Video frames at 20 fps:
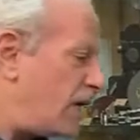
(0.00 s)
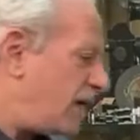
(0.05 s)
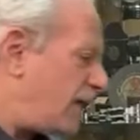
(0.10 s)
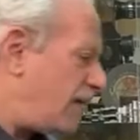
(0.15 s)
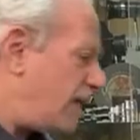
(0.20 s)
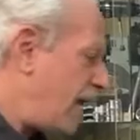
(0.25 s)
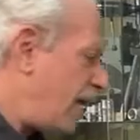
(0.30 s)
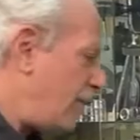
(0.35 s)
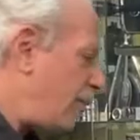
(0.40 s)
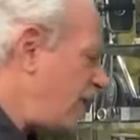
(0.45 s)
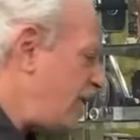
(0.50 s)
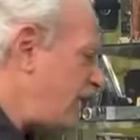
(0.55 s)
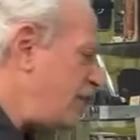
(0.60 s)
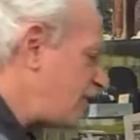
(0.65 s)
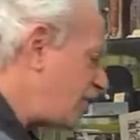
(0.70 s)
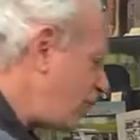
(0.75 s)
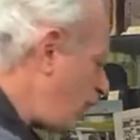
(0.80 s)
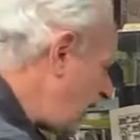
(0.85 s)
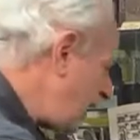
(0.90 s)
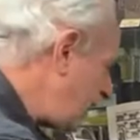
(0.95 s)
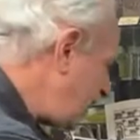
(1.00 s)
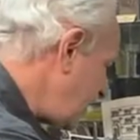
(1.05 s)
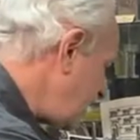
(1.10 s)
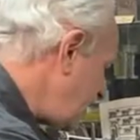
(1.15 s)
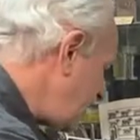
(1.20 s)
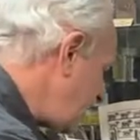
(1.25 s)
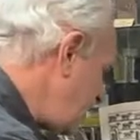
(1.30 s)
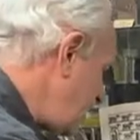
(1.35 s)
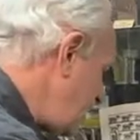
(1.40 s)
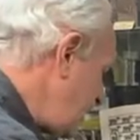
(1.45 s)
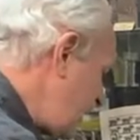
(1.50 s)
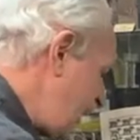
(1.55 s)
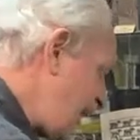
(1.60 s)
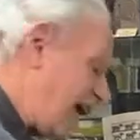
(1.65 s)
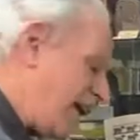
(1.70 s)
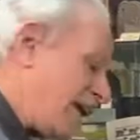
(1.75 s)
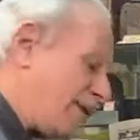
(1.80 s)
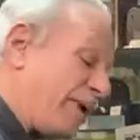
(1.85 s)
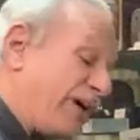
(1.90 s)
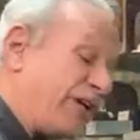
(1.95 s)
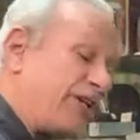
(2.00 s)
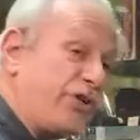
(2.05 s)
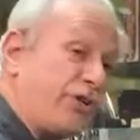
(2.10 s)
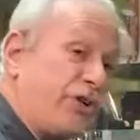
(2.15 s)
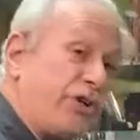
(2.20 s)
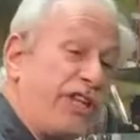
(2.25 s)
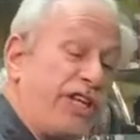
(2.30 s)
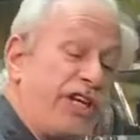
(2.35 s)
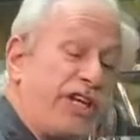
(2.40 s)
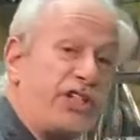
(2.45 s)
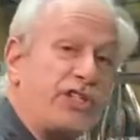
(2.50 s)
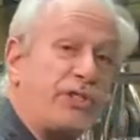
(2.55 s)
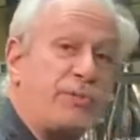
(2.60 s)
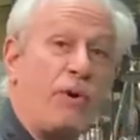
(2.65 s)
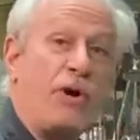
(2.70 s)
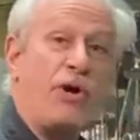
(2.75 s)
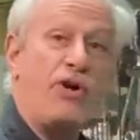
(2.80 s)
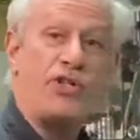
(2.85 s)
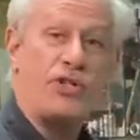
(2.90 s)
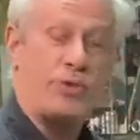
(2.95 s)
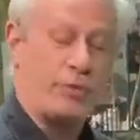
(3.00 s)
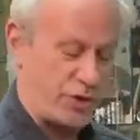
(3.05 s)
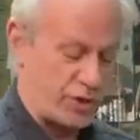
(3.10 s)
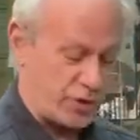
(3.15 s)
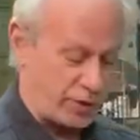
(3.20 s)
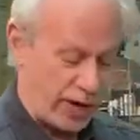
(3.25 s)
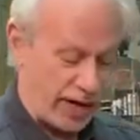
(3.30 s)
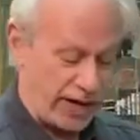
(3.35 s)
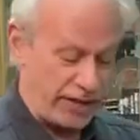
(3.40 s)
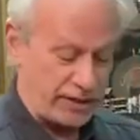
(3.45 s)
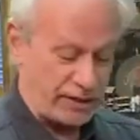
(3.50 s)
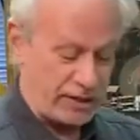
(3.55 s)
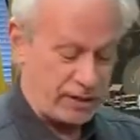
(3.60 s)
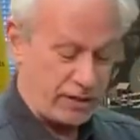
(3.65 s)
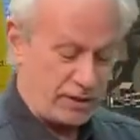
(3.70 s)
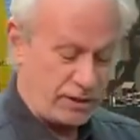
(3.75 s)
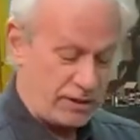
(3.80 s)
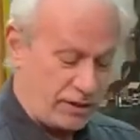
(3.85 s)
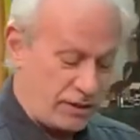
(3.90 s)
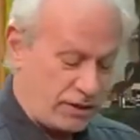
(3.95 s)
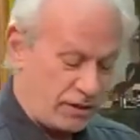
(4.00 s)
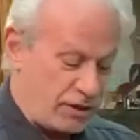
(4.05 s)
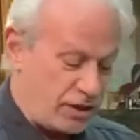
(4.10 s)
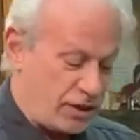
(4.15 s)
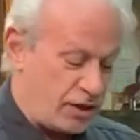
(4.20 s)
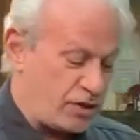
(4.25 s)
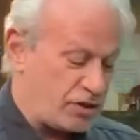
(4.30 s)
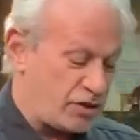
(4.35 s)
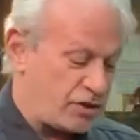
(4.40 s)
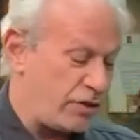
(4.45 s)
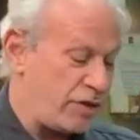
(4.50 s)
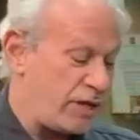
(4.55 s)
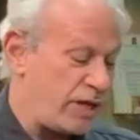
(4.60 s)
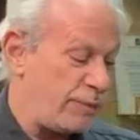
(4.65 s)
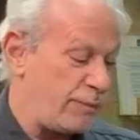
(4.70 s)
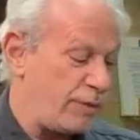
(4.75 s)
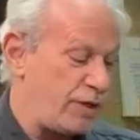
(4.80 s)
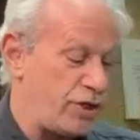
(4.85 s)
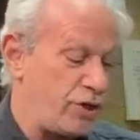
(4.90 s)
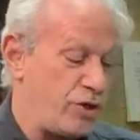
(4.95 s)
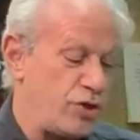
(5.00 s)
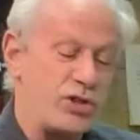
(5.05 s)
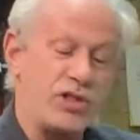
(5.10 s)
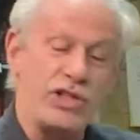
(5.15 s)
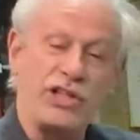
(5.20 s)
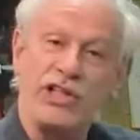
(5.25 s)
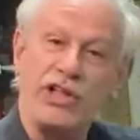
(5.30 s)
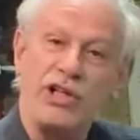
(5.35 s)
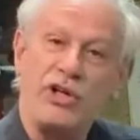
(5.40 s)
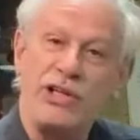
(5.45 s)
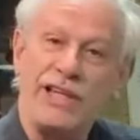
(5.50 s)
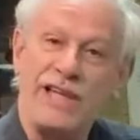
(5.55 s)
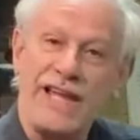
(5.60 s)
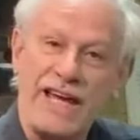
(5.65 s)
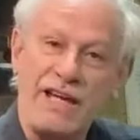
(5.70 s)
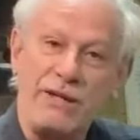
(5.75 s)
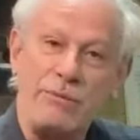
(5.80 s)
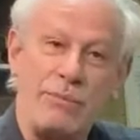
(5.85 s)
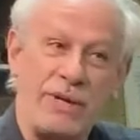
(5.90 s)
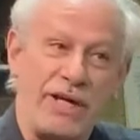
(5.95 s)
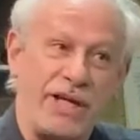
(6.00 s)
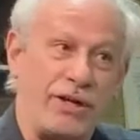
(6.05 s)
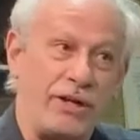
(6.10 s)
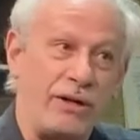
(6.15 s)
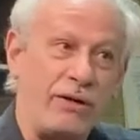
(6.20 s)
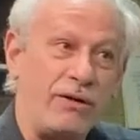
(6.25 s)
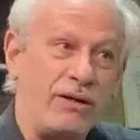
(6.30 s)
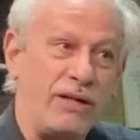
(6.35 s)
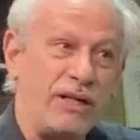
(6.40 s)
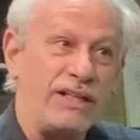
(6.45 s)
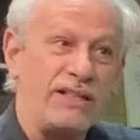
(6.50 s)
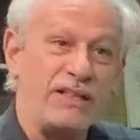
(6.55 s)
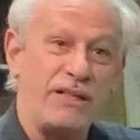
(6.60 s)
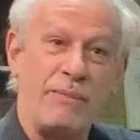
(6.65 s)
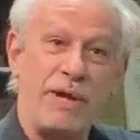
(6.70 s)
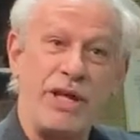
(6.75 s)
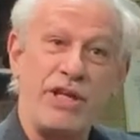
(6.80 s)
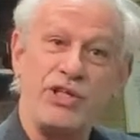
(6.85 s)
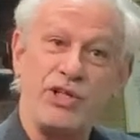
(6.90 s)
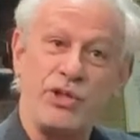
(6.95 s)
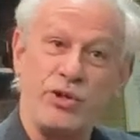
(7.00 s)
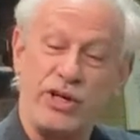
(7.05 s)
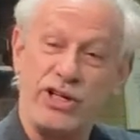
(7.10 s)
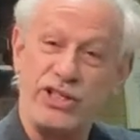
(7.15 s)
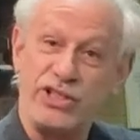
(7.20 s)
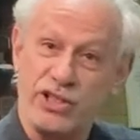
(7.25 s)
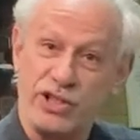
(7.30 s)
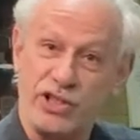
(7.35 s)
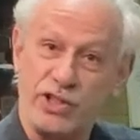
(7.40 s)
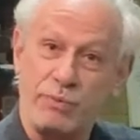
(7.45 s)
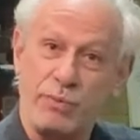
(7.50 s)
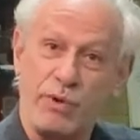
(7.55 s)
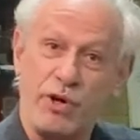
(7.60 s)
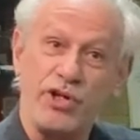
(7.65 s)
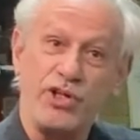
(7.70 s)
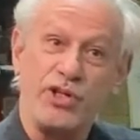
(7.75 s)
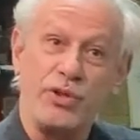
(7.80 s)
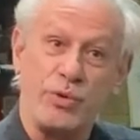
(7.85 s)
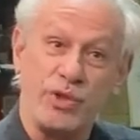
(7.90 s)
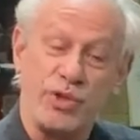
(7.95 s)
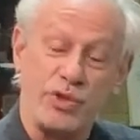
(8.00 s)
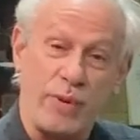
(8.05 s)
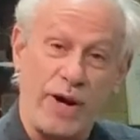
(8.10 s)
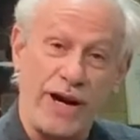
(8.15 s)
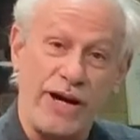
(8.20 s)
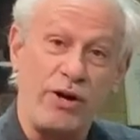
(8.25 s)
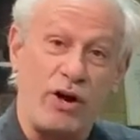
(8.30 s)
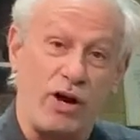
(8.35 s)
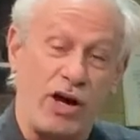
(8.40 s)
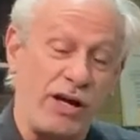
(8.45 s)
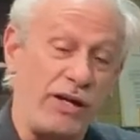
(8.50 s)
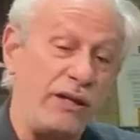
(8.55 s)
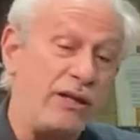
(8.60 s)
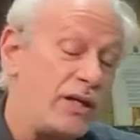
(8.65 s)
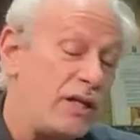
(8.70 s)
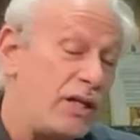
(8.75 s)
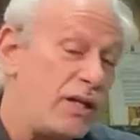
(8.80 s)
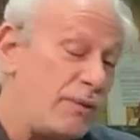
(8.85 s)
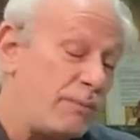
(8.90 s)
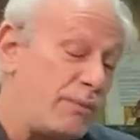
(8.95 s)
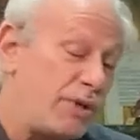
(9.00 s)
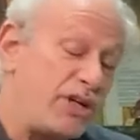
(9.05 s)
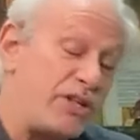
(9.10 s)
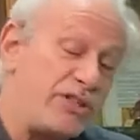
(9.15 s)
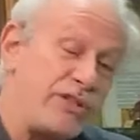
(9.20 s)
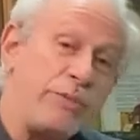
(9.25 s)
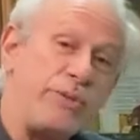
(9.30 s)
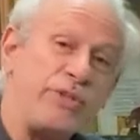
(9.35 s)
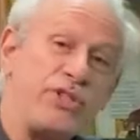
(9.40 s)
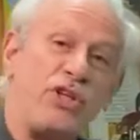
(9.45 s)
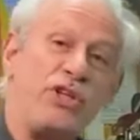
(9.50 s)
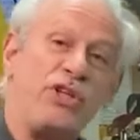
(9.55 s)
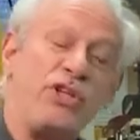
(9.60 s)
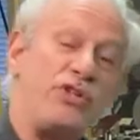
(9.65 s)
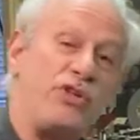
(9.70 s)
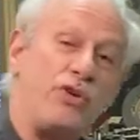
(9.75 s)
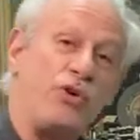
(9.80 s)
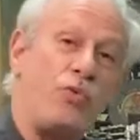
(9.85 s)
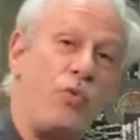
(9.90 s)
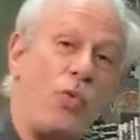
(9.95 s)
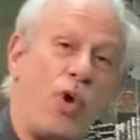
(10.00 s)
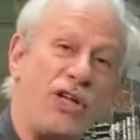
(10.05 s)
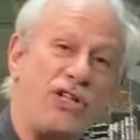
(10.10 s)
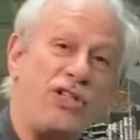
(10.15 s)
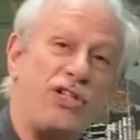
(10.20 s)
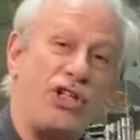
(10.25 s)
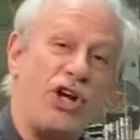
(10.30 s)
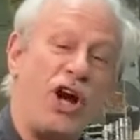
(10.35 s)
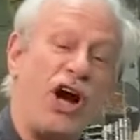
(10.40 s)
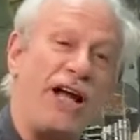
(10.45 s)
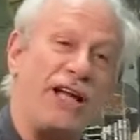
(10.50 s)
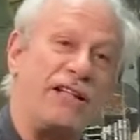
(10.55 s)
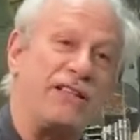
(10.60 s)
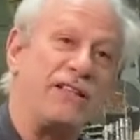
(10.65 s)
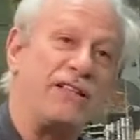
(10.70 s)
Now, when he shot this, he had to make sure the exposure was right. So he would use a little light meter to make sure his exposure was right on, because he was only doing one shot.